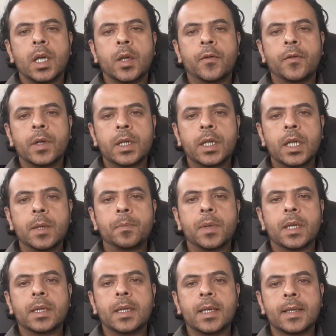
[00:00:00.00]
If we
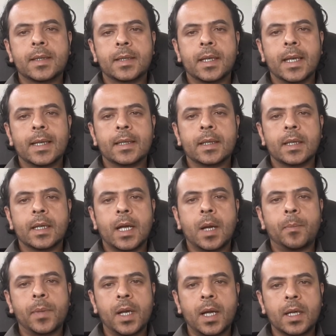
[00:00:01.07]
keep this and
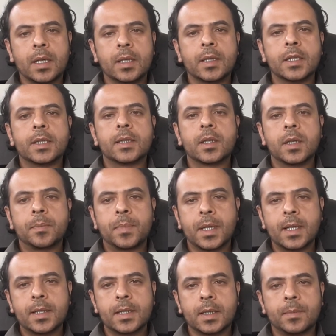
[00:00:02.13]
apply these three
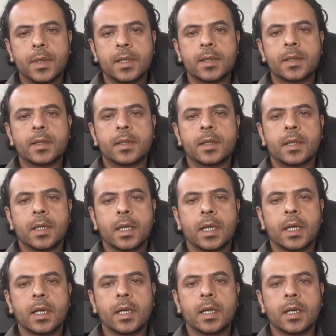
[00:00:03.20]
principles
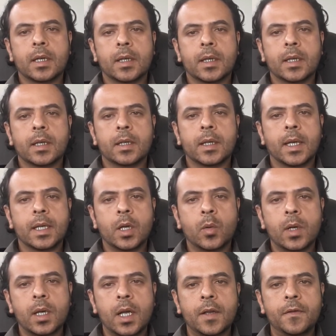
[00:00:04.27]
in
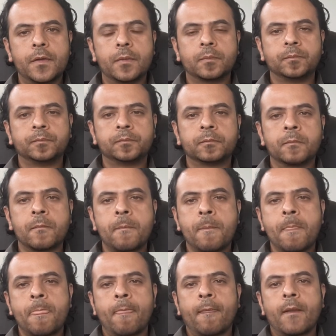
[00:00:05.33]
our life,
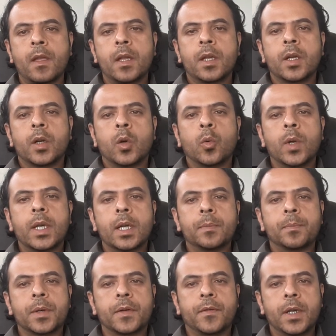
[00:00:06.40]
we
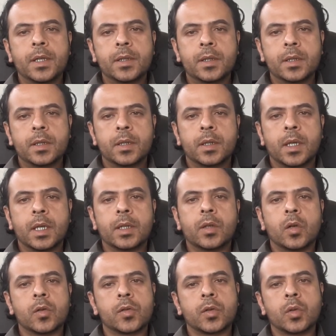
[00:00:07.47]
can prevent and
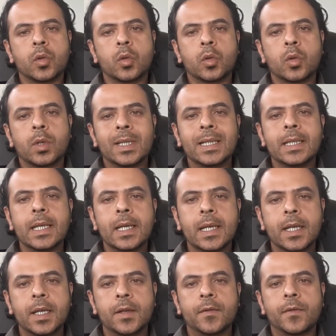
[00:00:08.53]
also
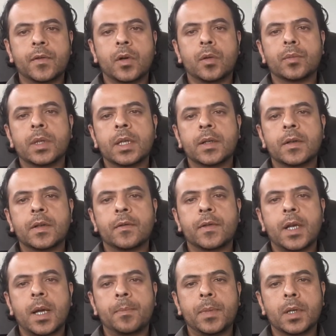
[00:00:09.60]
delay from the
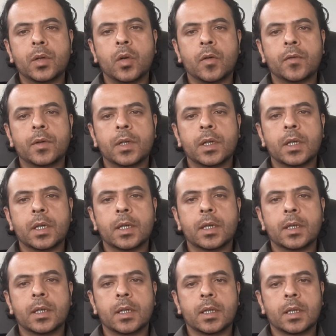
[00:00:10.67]
developing of the
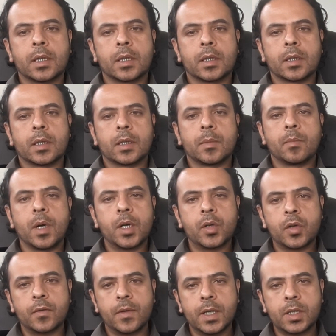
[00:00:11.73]

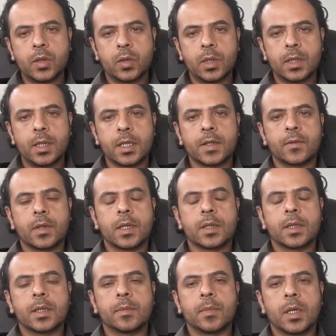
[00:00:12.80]
microvascular as well
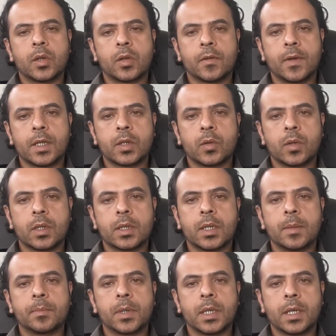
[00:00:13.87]
as the macrovascular
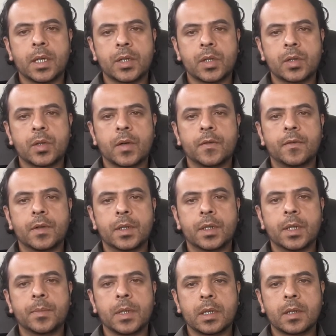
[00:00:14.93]
complication of
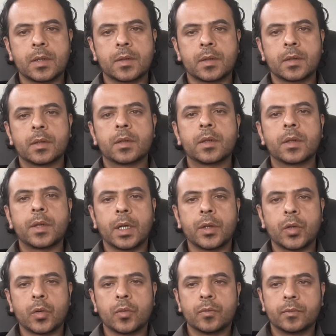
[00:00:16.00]
diabetes.
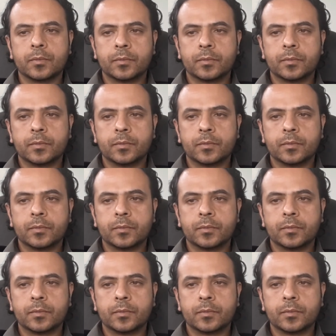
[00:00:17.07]
Thank you.